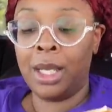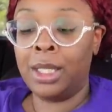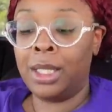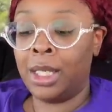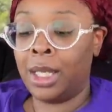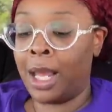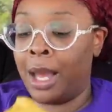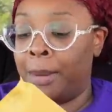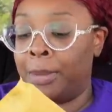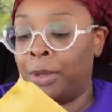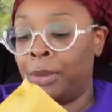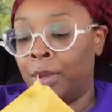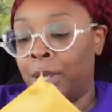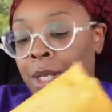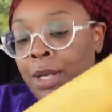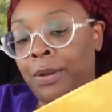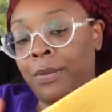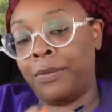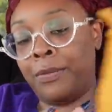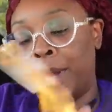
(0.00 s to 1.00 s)
Then I'll be
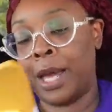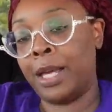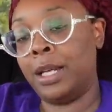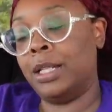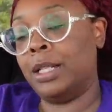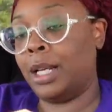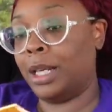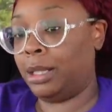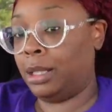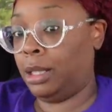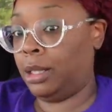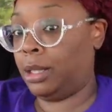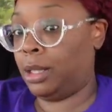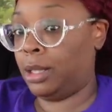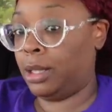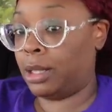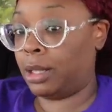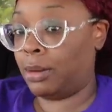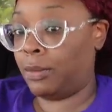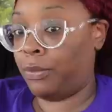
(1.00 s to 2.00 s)
ready to fight her. I think
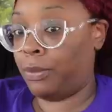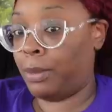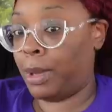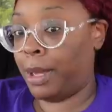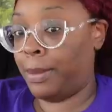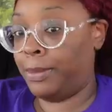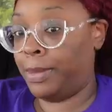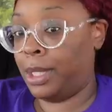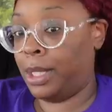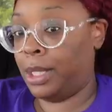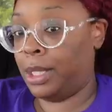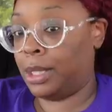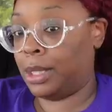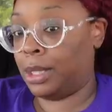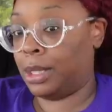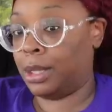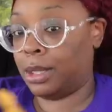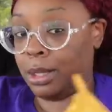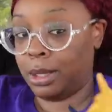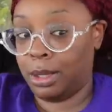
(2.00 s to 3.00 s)
this is something for my
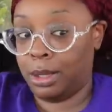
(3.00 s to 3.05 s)
business.